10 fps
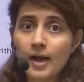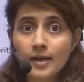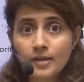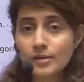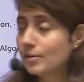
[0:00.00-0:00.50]

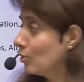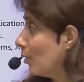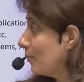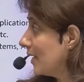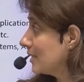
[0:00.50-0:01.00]
and
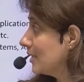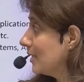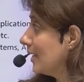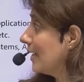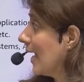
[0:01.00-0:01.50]

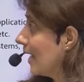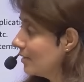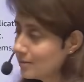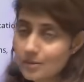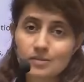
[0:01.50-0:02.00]
complexity
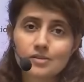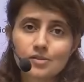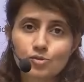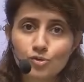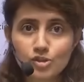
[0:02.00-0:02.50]
analysis.
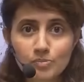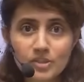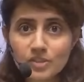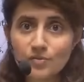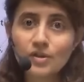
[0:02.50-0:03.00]
So it's
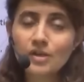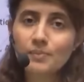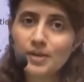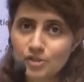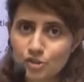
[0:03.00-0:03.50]

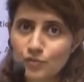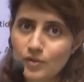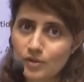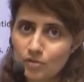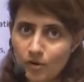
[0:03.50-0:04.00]
specifically mentioned
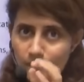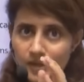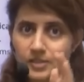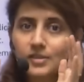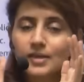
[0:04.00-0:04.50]
there,
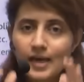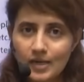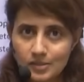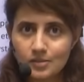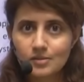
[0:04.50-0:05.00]
complexity
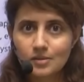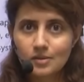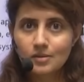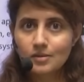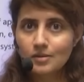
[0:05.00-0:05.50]
analysis,
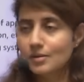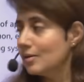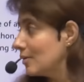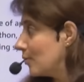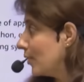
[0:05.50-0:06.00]

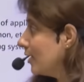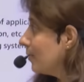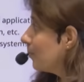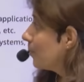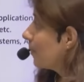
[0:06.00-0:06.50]
right?
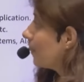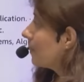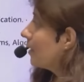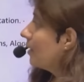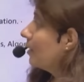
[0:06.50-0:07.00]

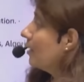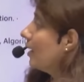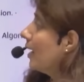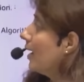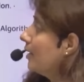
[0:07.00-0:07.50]

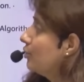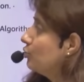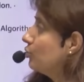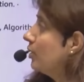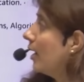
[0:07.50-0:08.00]
And
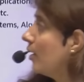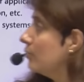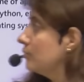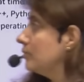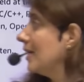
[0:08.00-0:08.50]
you should
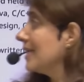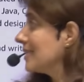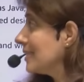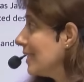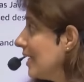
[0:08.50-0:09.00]
have
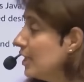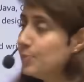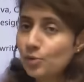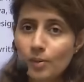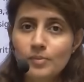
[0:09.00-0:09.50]

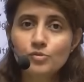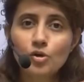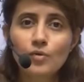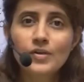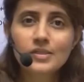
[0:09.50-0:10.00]
excellent problem
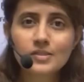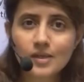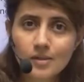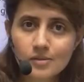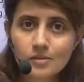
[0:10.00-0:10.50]
solving
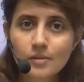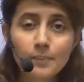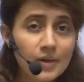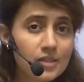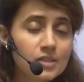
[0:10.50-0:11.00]
skills.
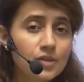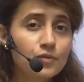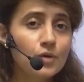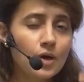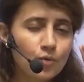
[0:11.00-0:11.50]
Means
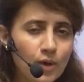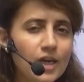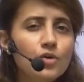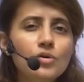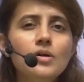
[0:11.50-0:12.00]
if you are
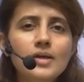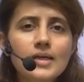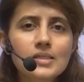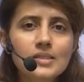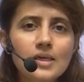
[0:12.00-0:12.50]
really good in
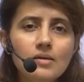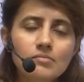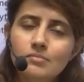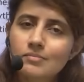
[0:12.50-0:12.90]
DSA,